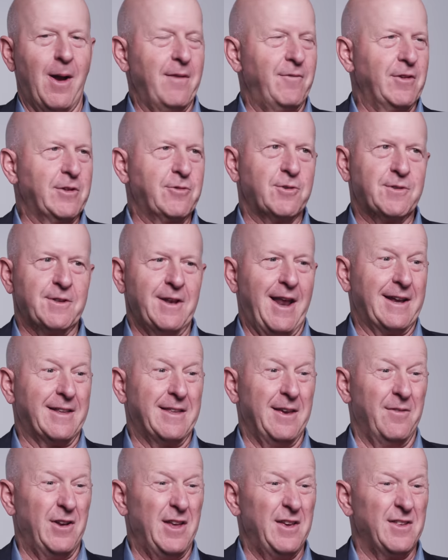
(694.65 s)
I have interest in
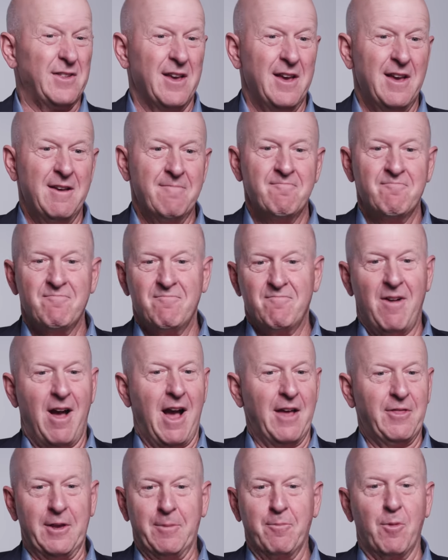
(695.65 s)
activities.
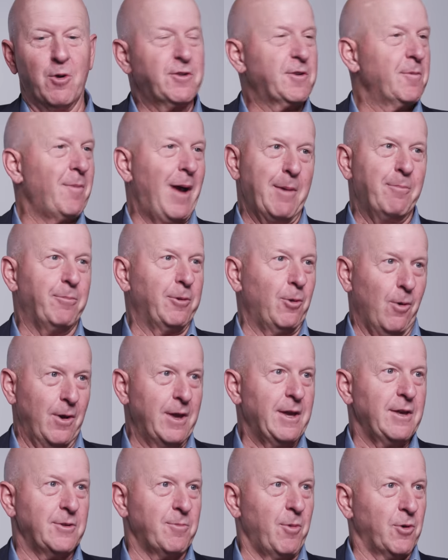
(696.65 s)
I think most of my
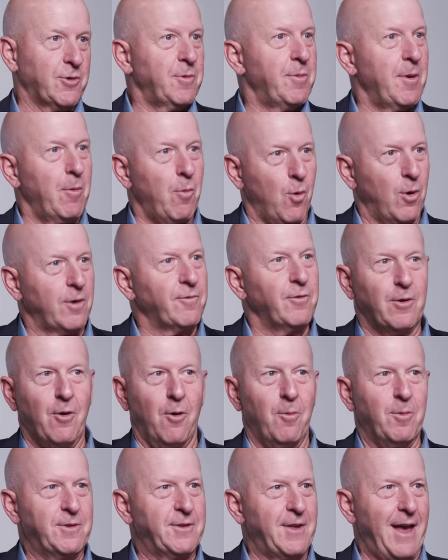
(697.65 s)
employees, most of the people who work for
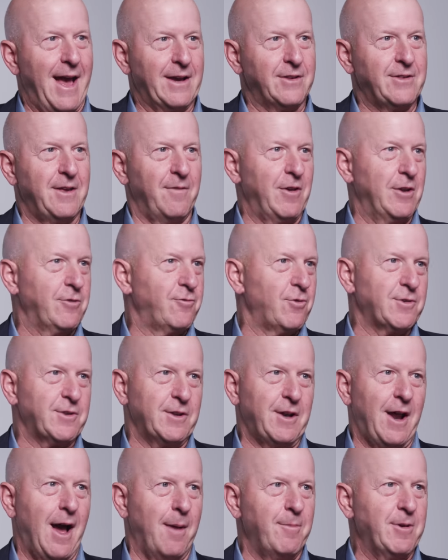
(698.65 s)
Goldman Sachs, have interest
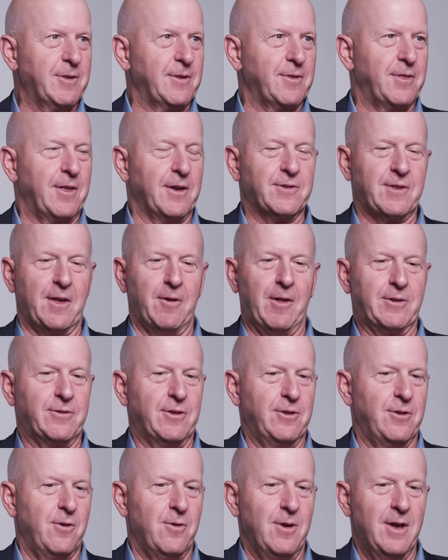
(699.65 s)
in hobbies and things they like
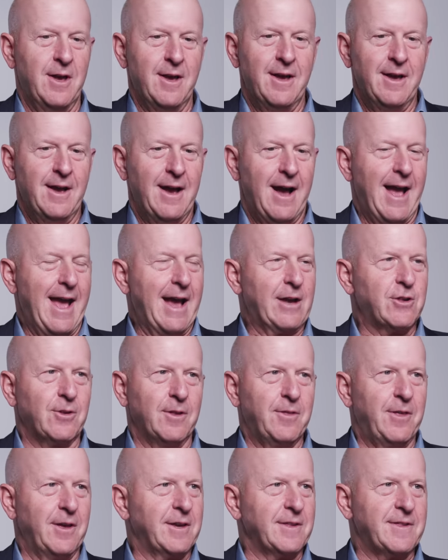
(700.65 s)
to do. I
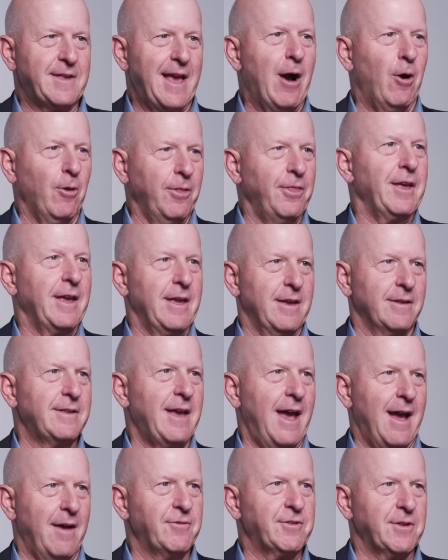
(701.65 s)
actually think it's healthy
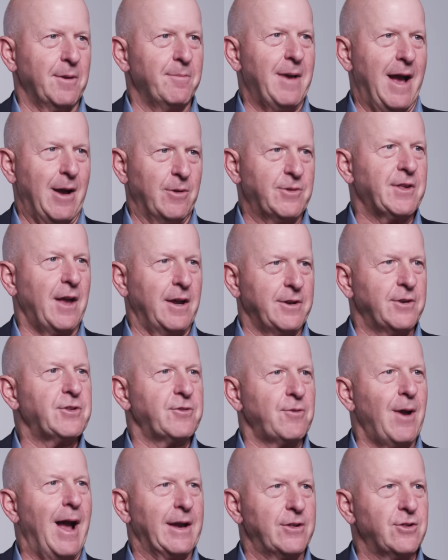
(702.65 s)
to have some outside
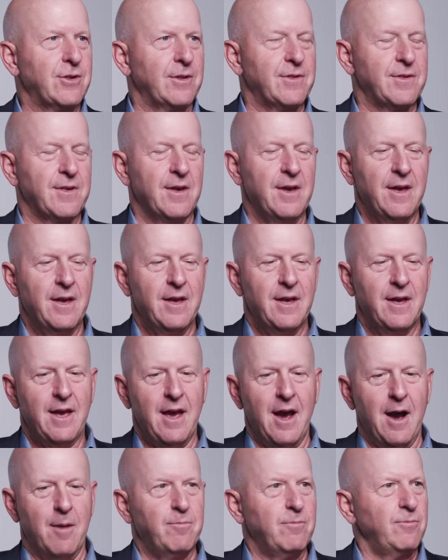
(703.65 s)
distractions.
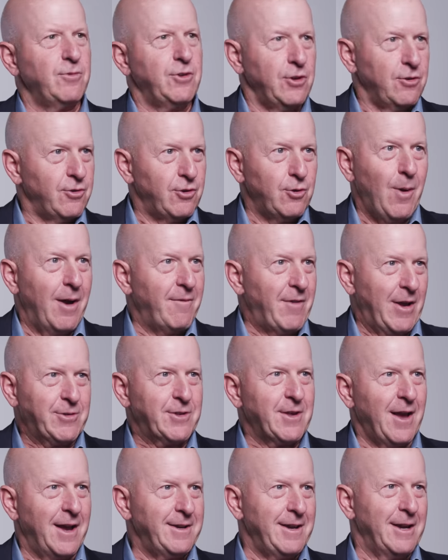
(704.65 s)
Do you have
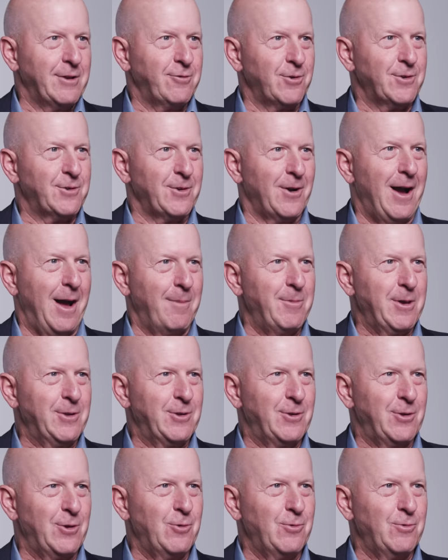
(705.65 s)
outside interests or
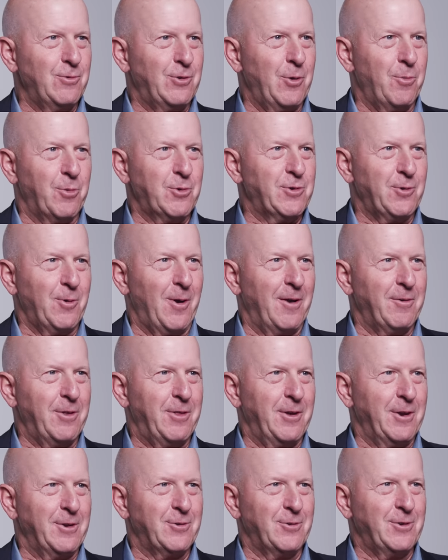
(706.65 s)
hobbies? Do you pursue other
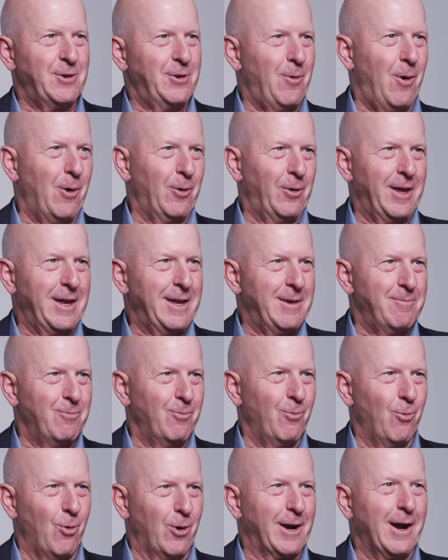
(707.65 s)
things or do you only
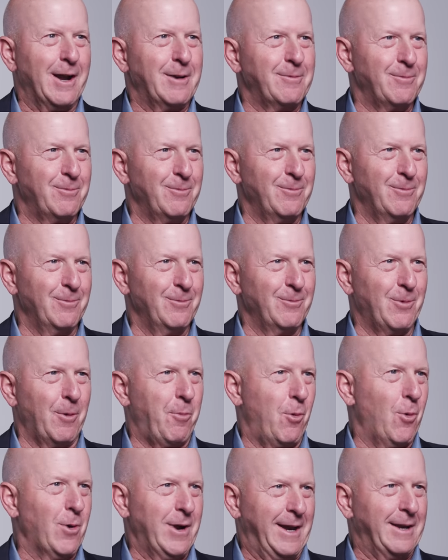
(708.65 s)
work on
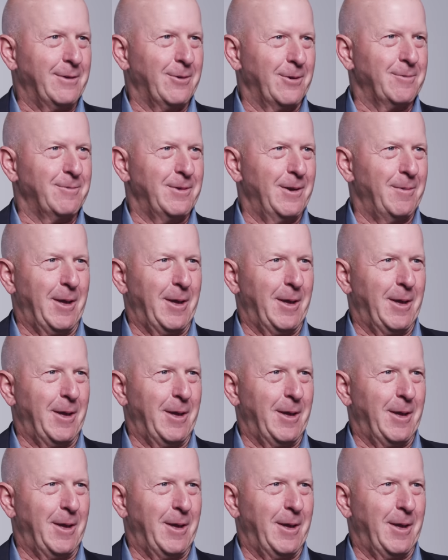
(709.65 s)
reporting? Or